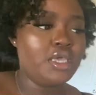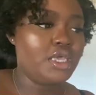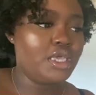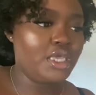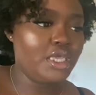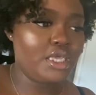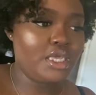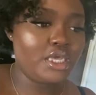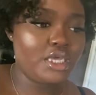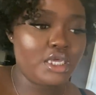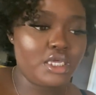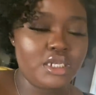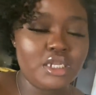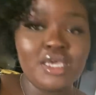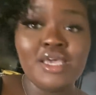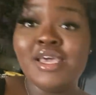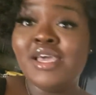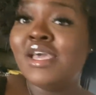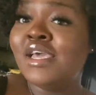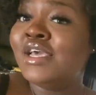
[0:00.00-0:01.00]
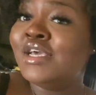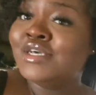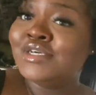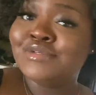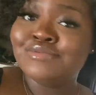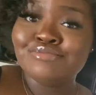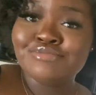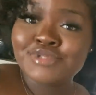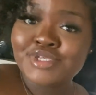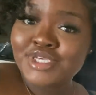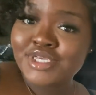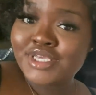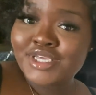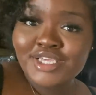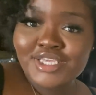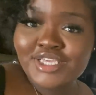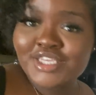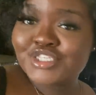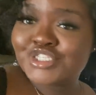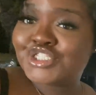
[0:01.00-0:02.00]
and
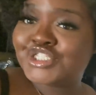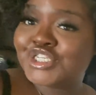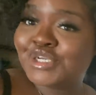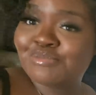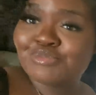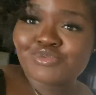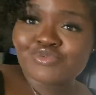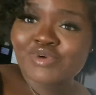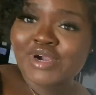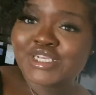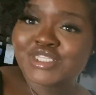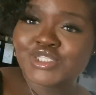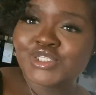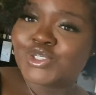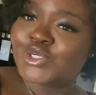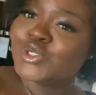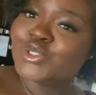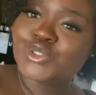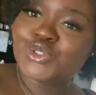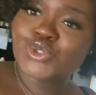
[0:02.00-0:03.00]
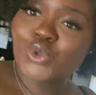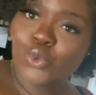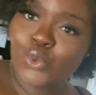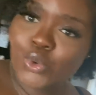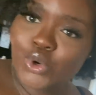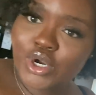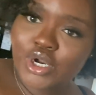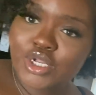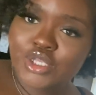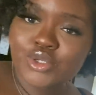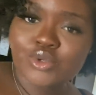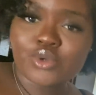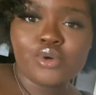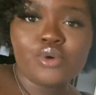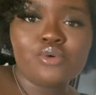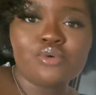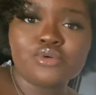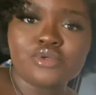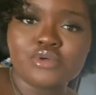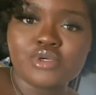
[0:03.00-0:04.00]
it gets shipped right to your door. You can
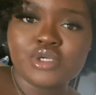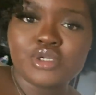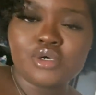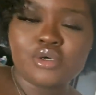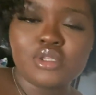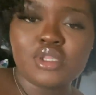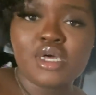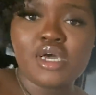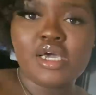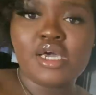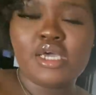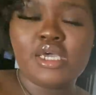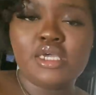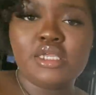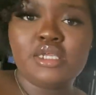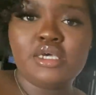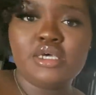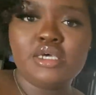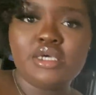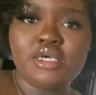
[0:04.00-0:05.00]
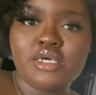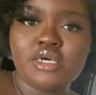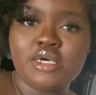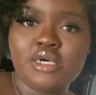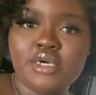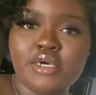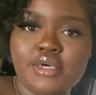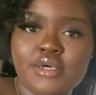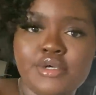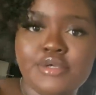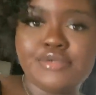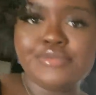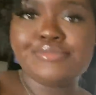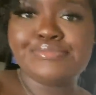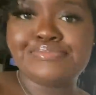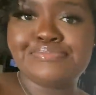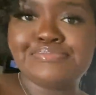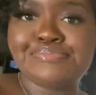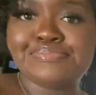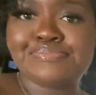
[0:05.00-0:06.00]
order it online.
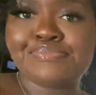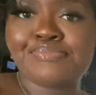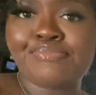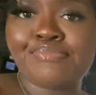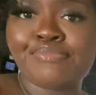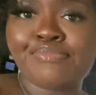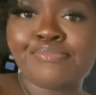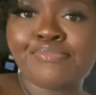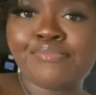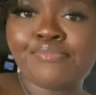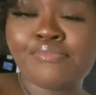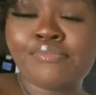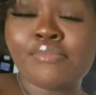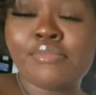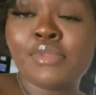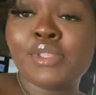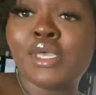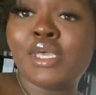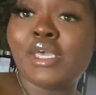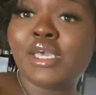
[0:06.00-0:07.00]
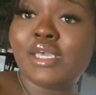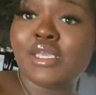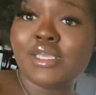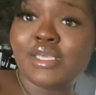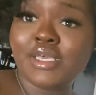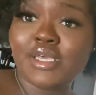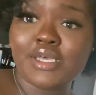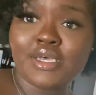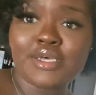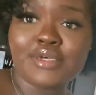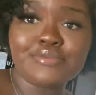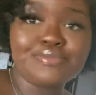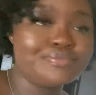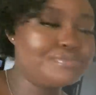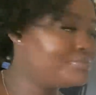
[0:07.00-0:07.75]
Um, and yeah,